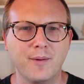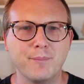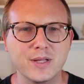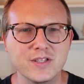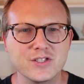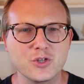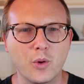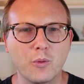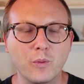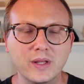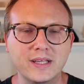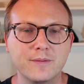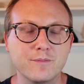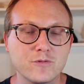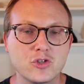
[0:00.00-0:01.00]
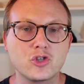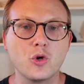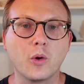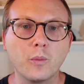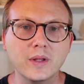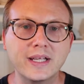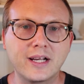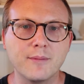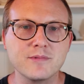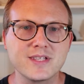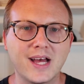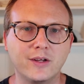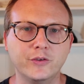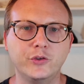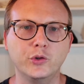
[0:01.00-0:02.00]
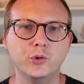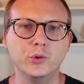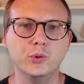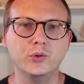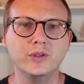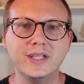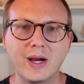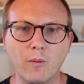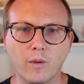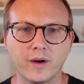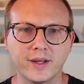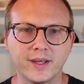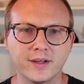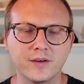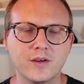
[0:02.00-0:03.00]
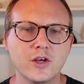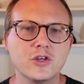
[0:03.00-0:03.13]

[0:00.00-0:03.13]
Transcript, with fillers: But so it really comes down to networking.